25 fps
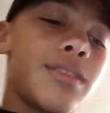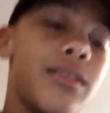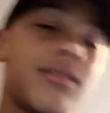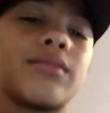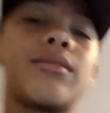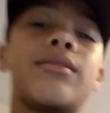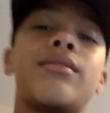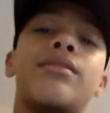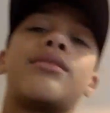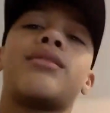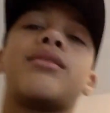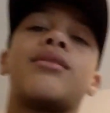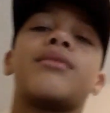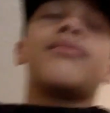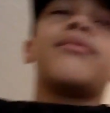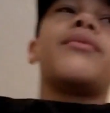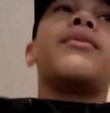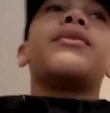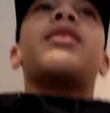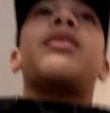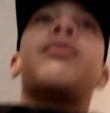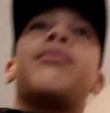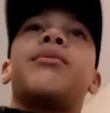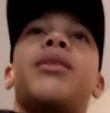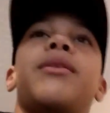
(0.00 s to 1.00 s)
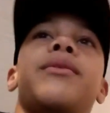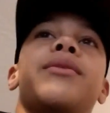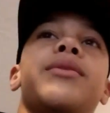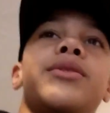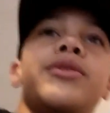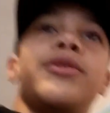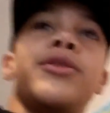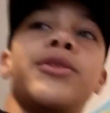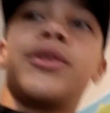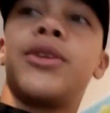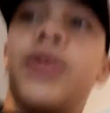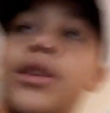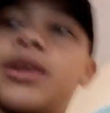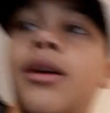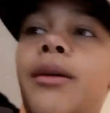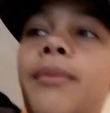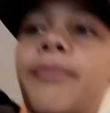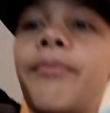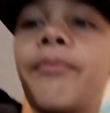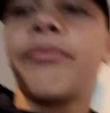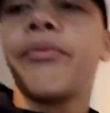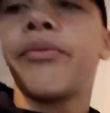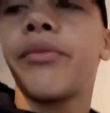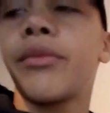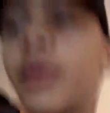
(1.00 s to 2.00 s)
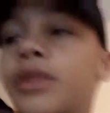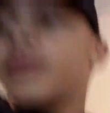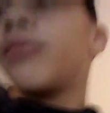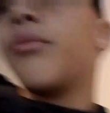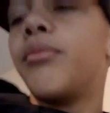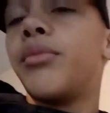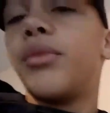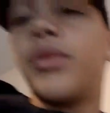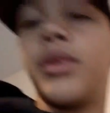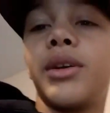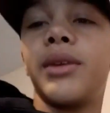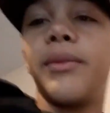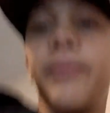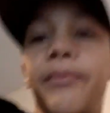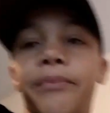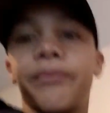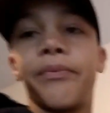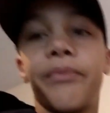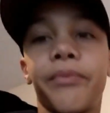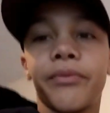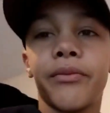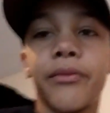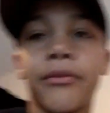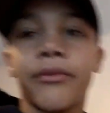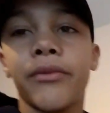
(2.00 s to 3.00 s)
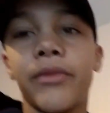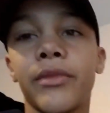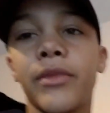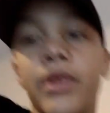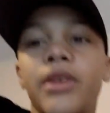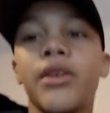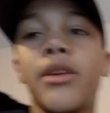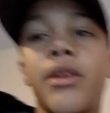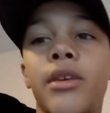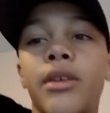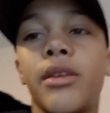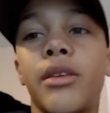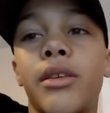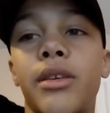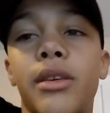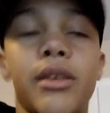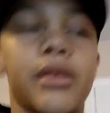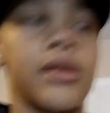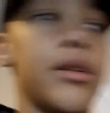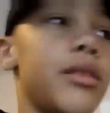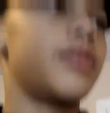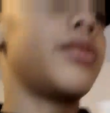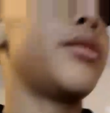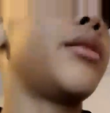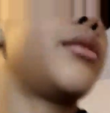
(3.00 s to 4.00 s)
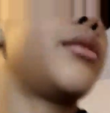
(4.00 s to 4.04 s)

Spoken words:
So I'm not sure yet, but. Yeah,